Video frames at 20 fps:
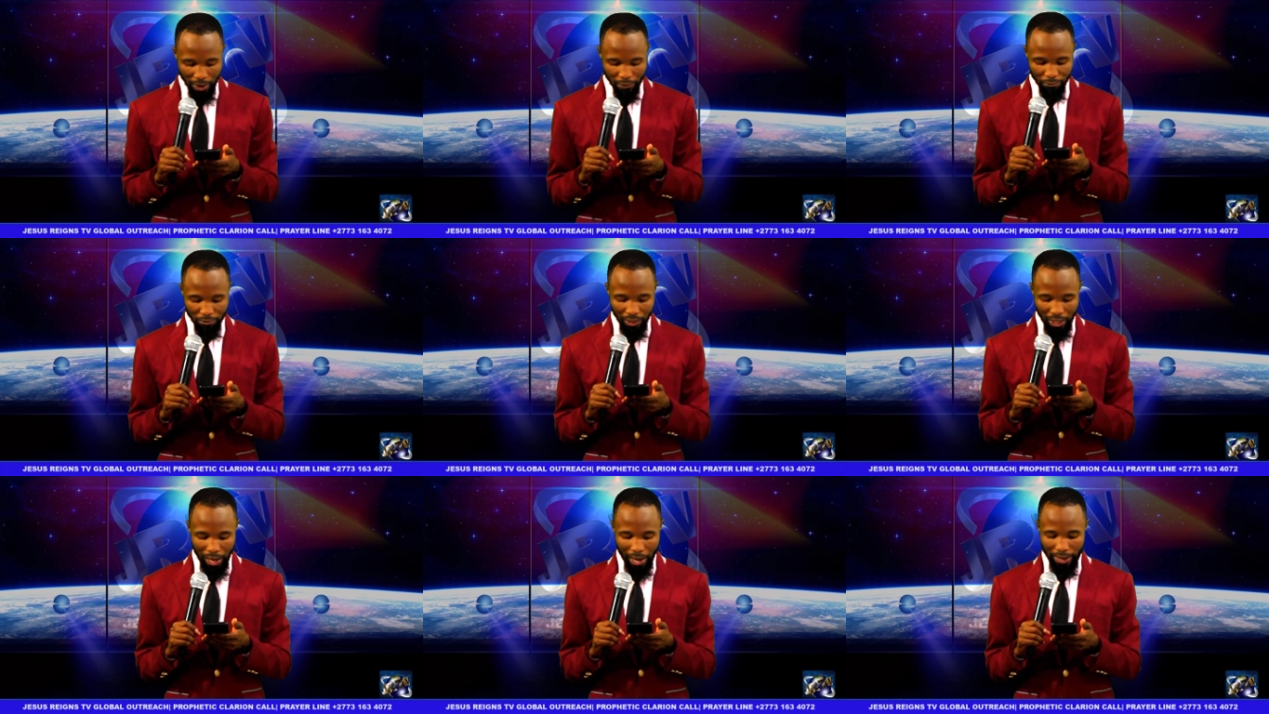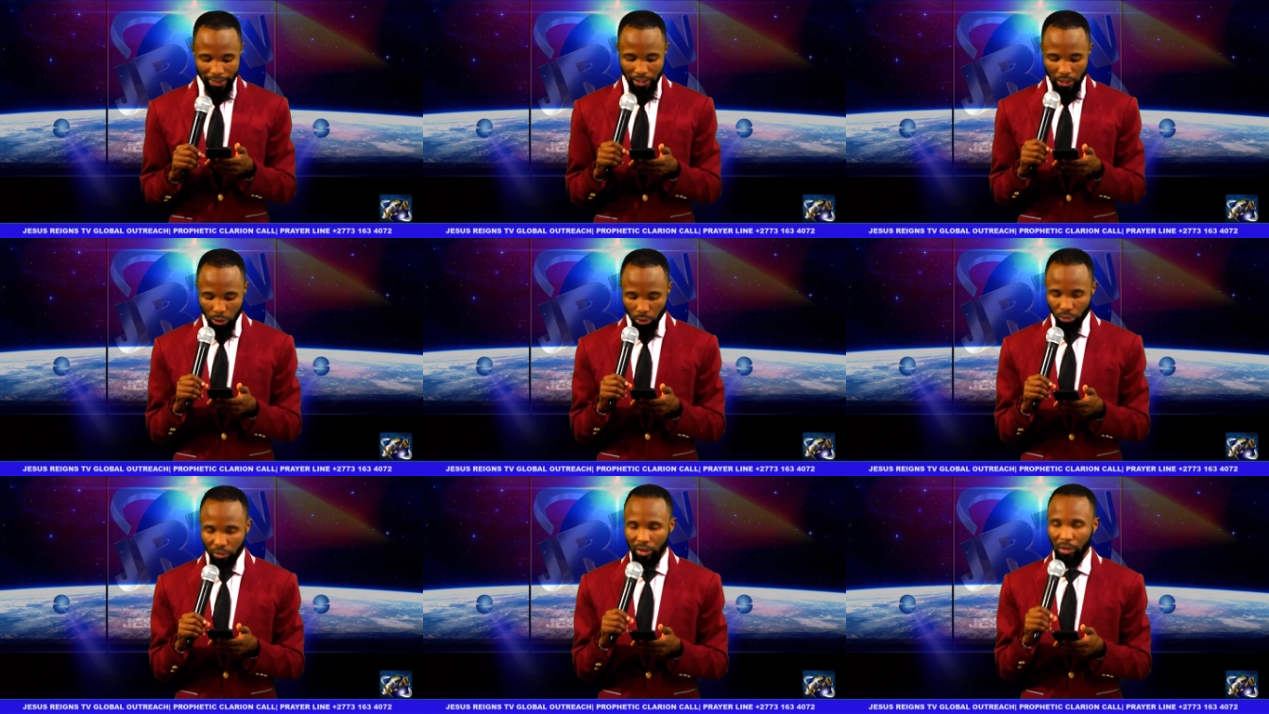after I
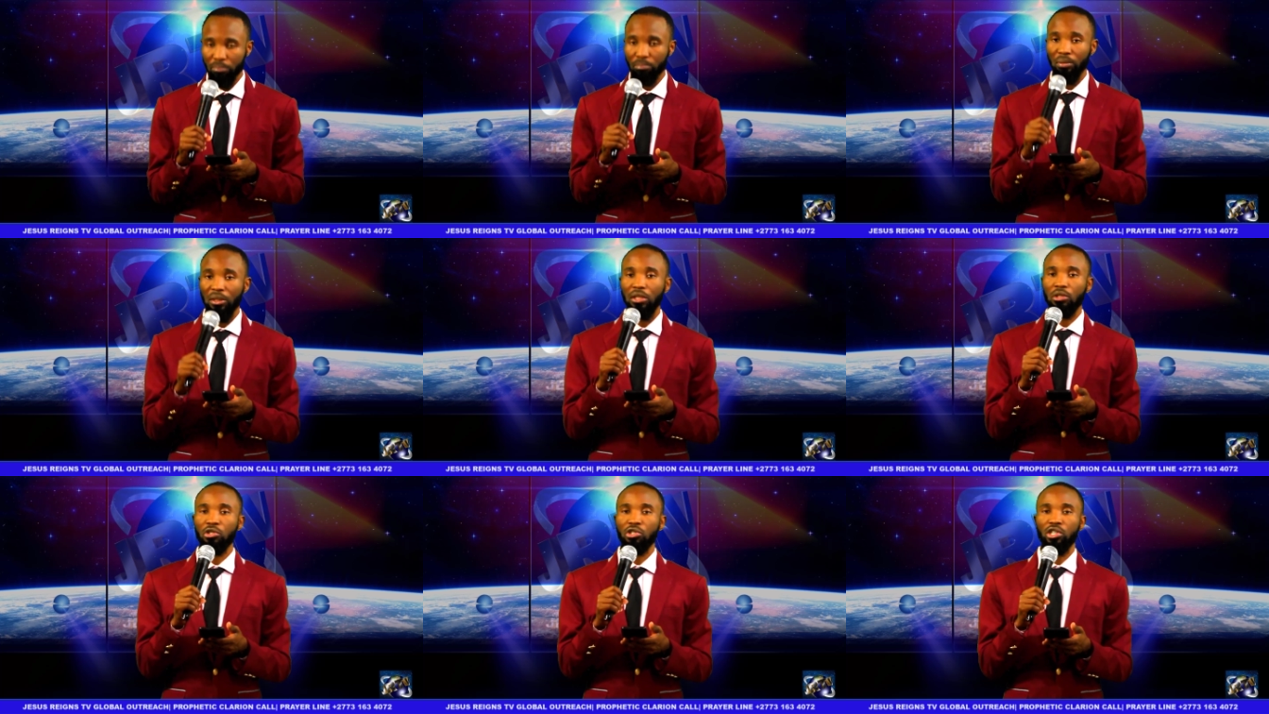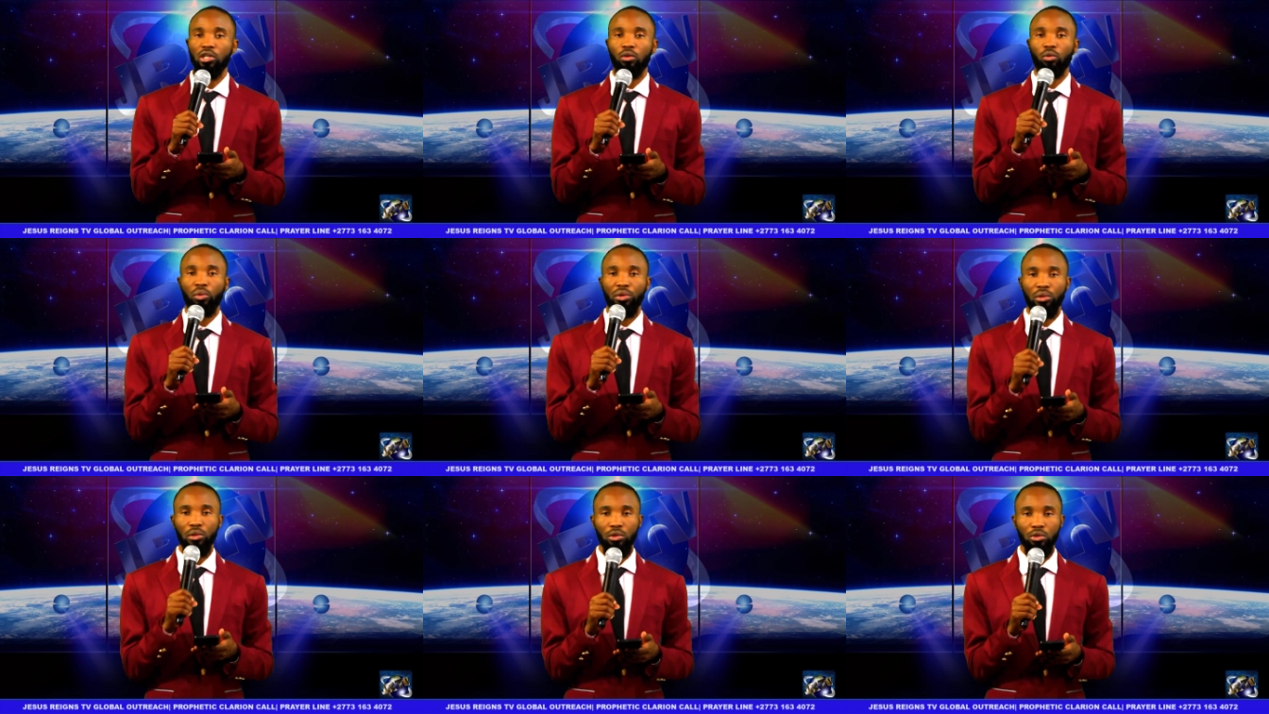took a picture
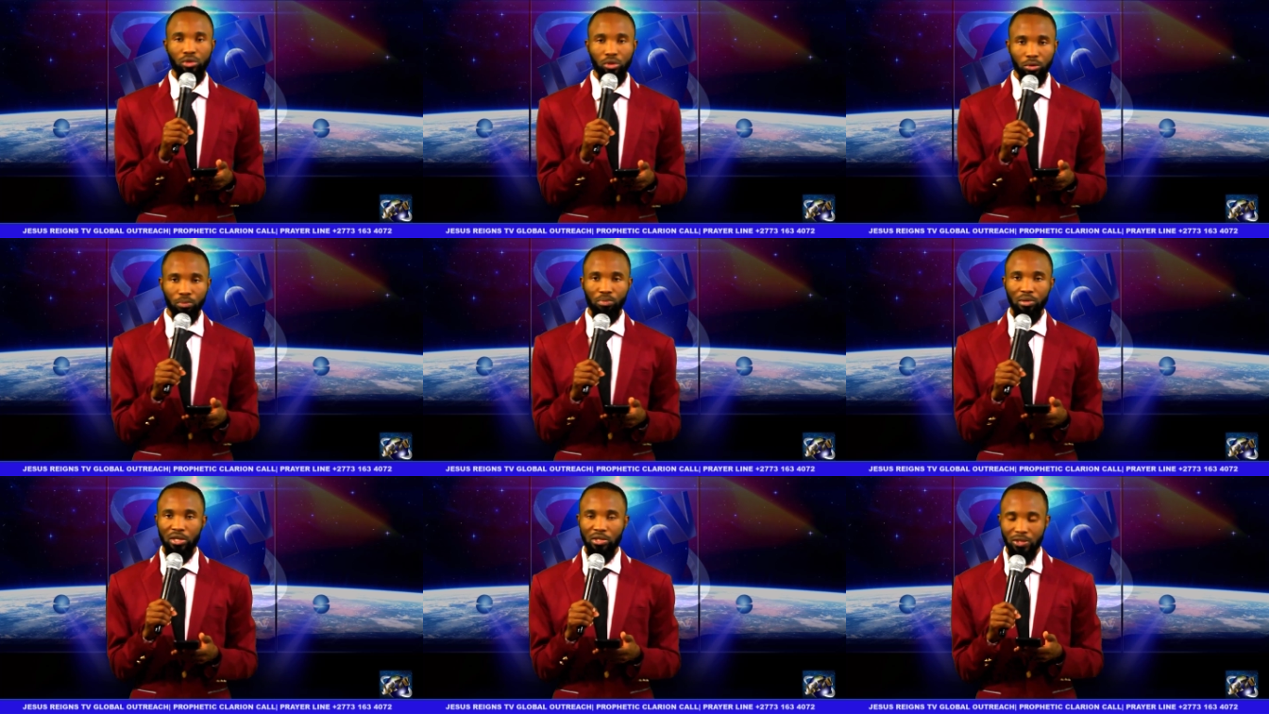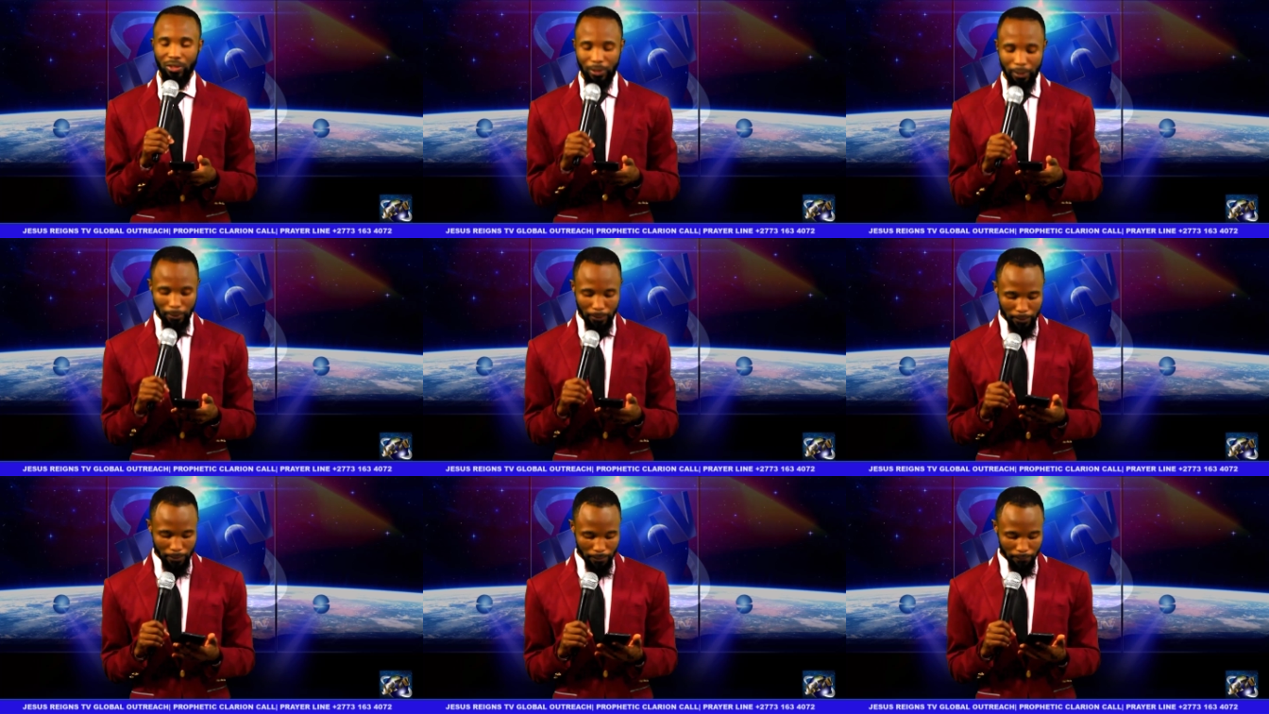with the two
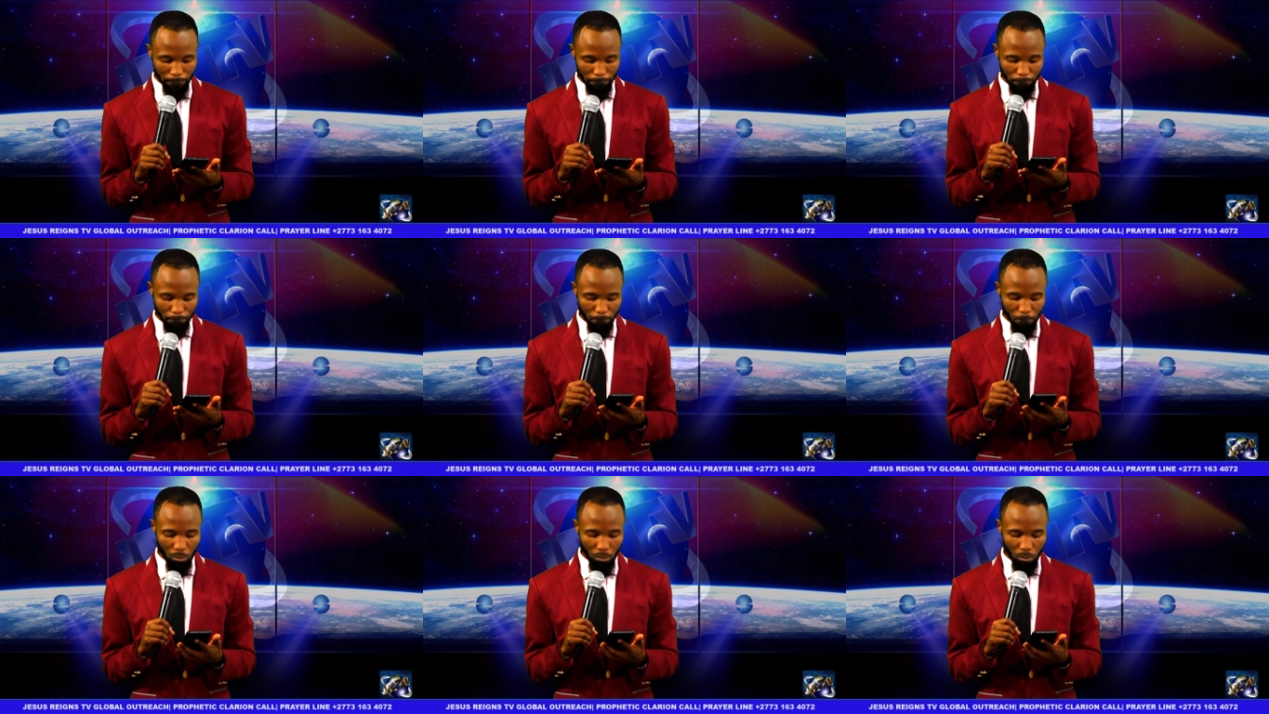presidents.